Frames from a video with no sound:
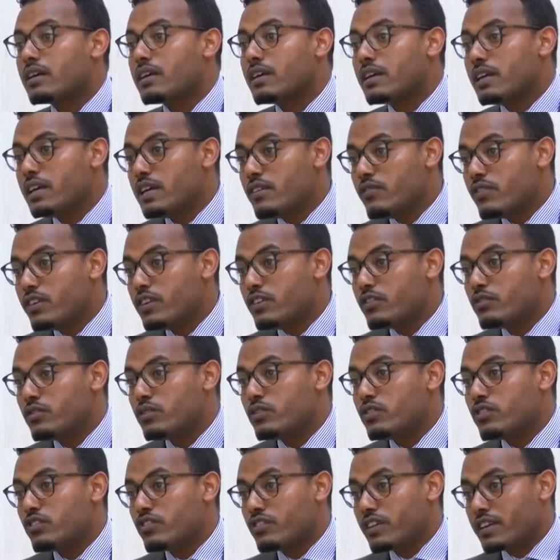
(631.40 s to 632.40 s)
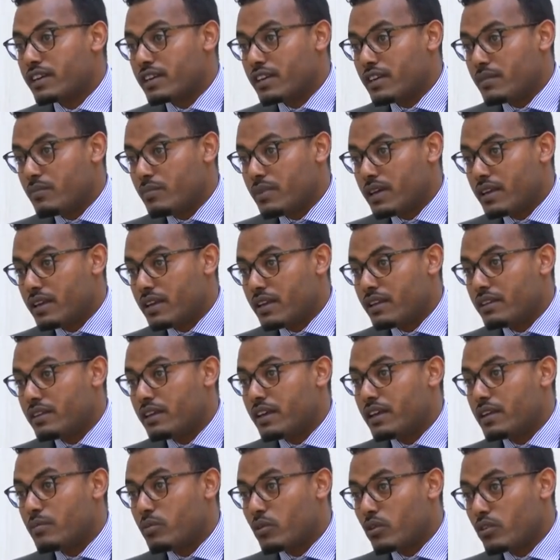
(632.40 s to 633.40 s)
If institutions are independent
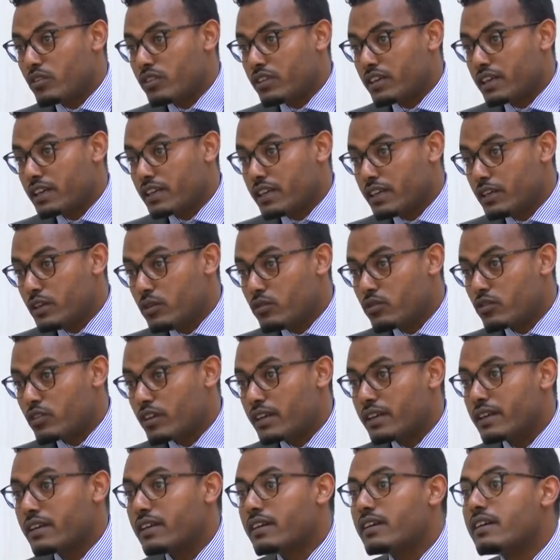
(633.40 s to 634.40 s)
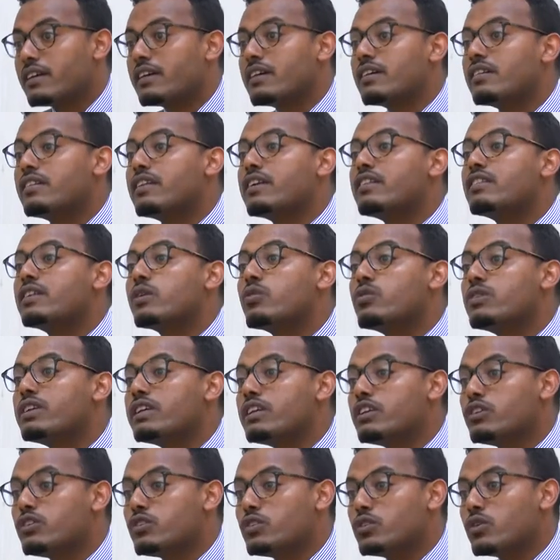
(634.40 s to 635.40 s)
and politically neutral, then they would
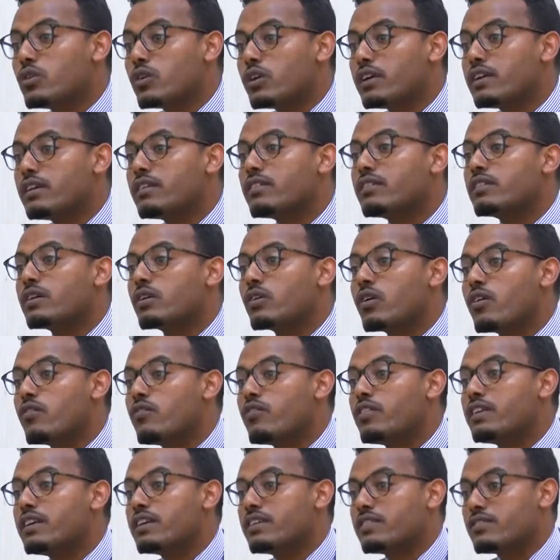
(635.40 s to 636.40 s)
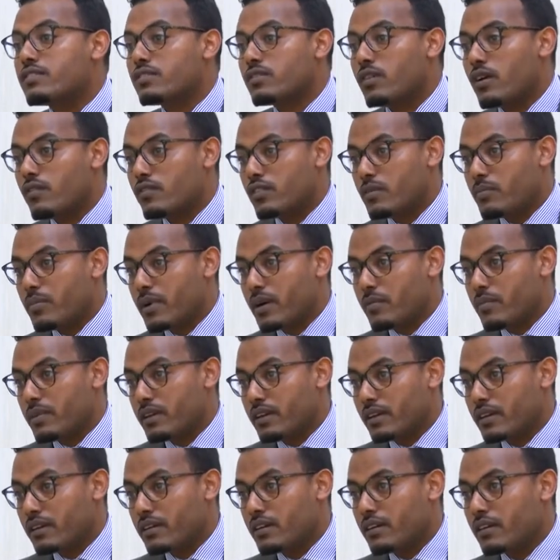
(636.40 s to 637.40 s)
enjoy the confidence of the
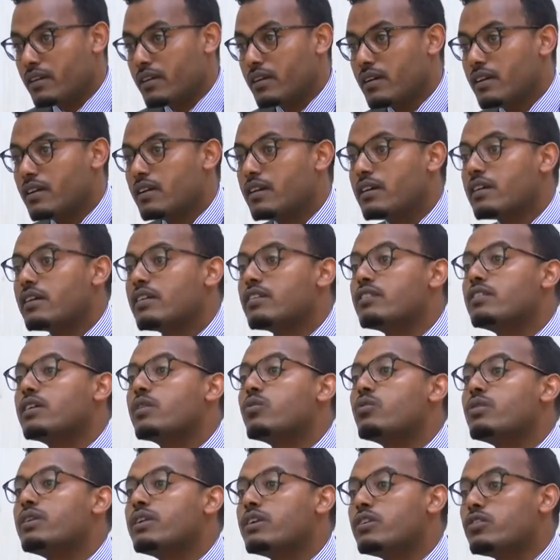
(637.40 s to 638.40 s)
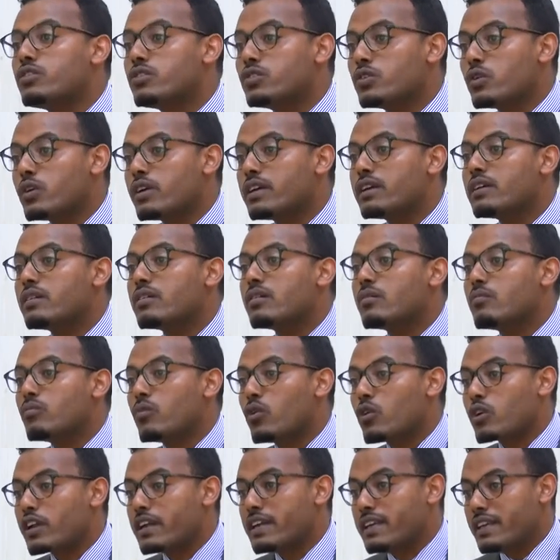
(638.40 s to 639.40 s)
public. They would enjoy
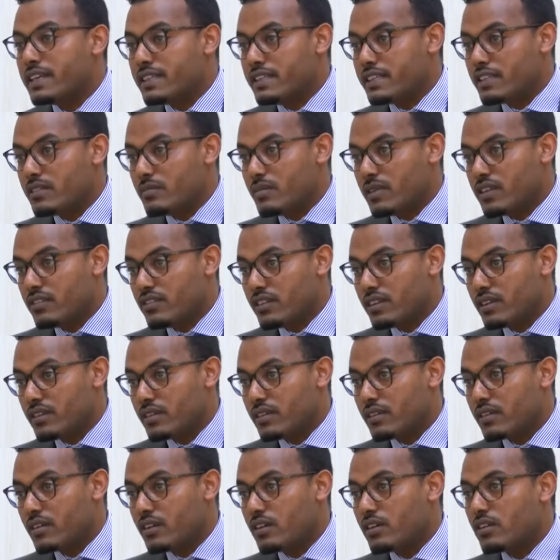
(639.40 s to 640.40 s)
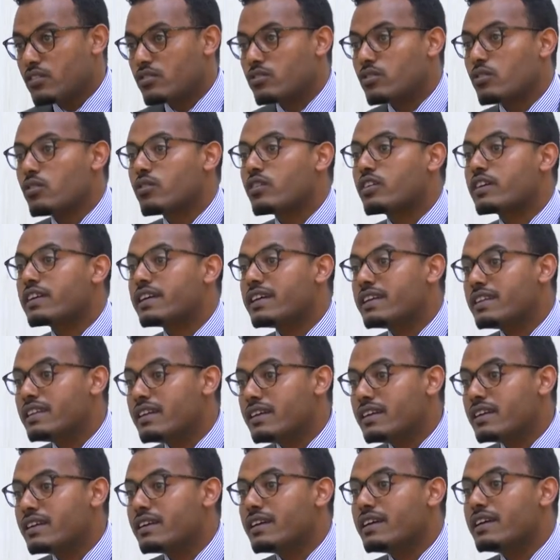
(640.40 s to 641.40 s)
moral legitimacy. So
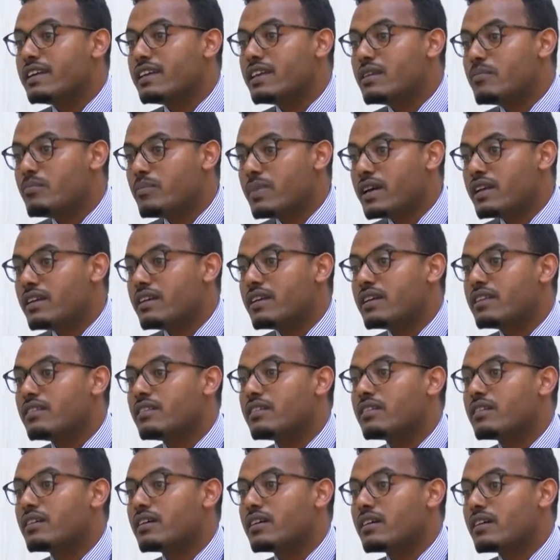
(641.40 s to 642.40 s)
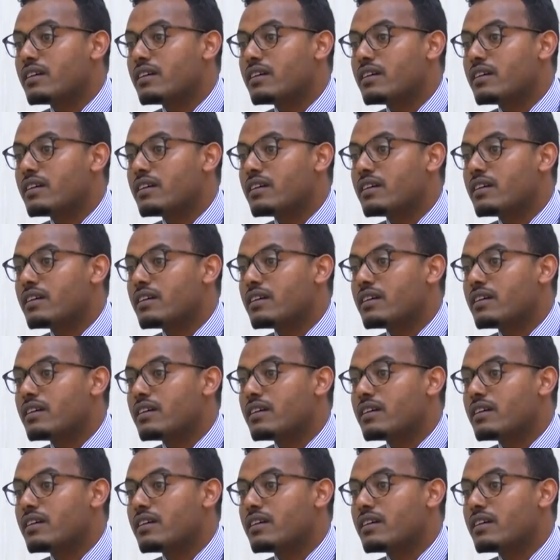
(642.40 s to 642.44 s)
creating independent